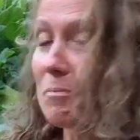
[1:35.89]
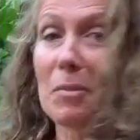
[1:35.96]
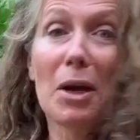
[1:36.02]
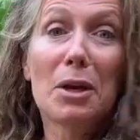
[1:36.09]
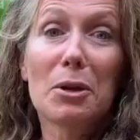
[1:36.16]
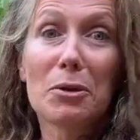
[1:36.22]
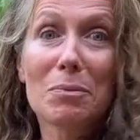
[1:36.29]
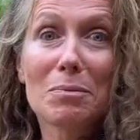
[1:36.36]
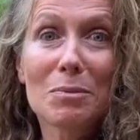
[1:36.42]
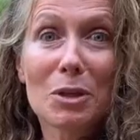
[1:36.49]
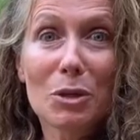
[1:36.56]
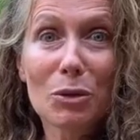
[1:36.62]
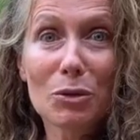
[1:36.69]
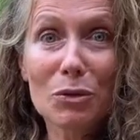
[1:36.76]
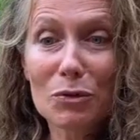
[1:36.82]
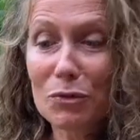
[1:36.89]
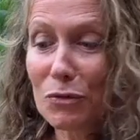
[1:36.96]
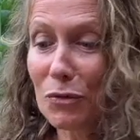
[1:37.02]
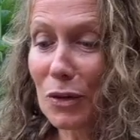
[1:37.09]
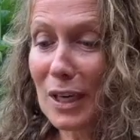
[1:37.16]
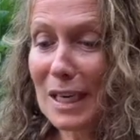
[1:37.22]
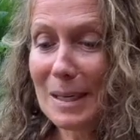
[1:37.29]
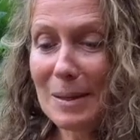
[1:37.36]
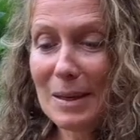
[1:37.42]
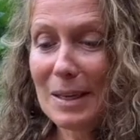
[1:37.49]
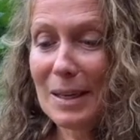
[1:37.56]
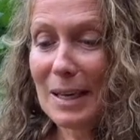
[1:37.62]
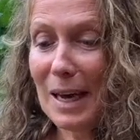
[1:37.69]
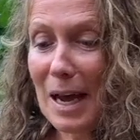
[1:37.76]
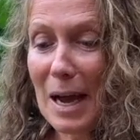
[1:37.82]
I don't know, gluten-free
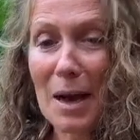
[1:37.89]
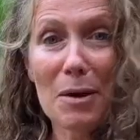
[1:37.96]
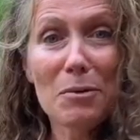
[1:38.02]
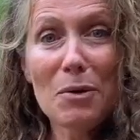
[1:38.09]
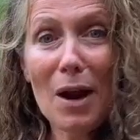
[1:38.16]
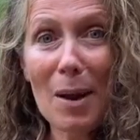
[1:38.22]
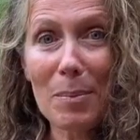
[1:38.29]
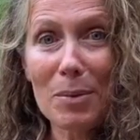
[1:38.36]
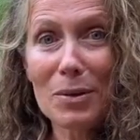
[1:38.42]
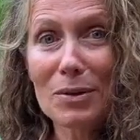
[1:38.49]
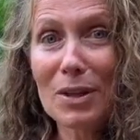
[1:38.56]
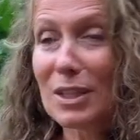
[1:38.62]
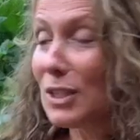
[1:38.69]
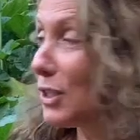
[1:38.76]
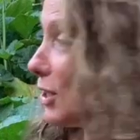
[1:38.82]
wrap that's